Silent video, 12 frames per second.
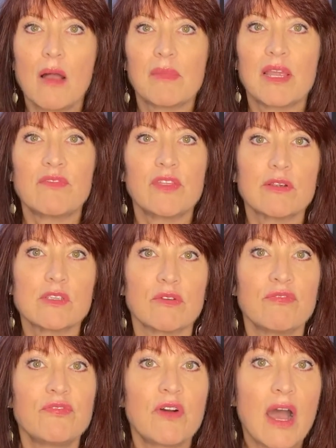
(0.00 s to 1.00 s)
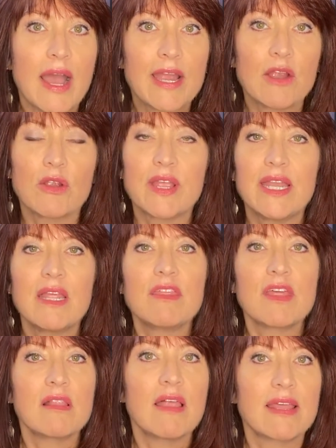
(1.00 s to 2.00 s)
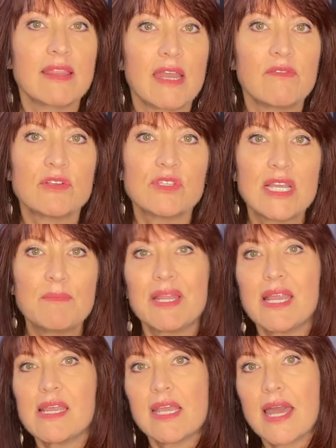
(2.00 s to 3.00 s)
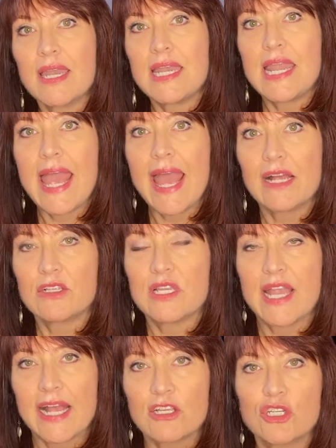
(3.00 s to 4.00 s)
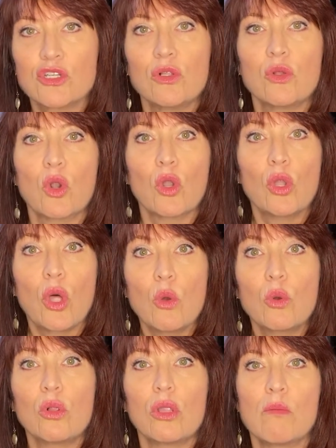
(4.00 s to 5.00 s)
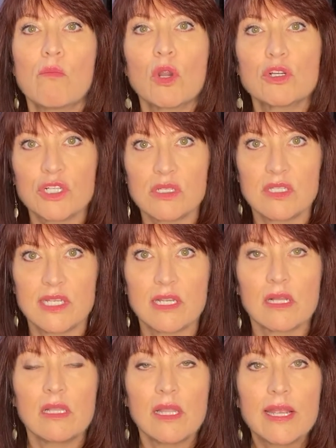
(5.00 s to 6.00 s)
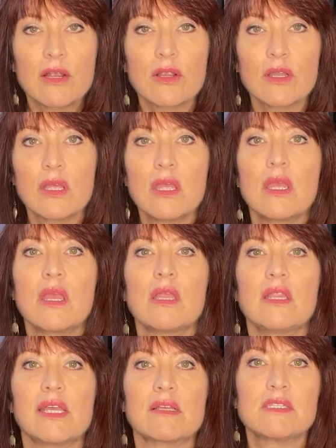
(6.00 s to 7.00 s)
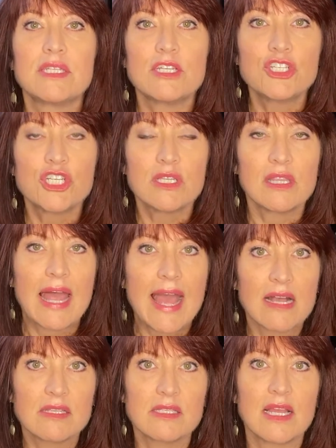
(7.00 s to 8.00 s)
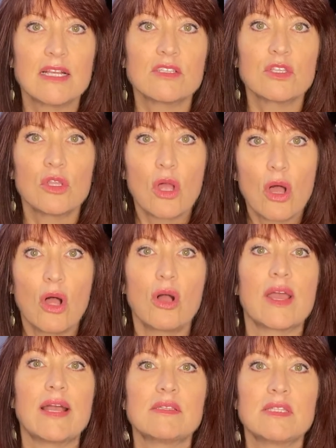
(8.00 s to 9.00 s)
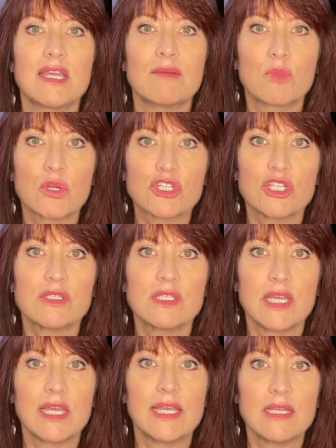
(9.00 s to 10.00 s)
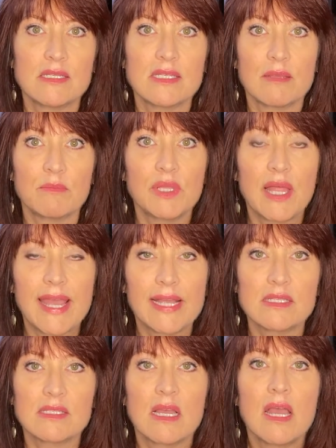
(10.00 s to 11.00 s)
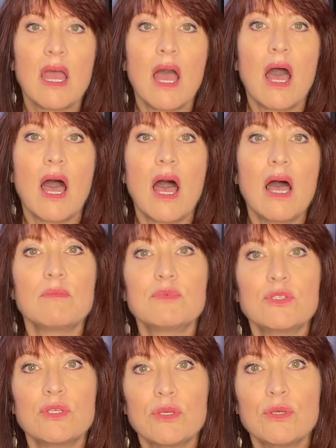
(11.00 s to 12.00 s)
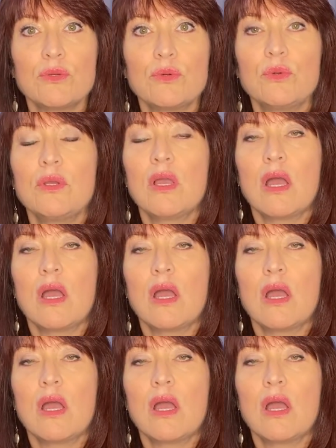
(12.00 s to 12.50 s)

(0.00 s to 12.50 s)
If there's a fire, anything like that, if there's been any kind of national or local emergency declared, the extension lasts as long as the emergency is in place, up to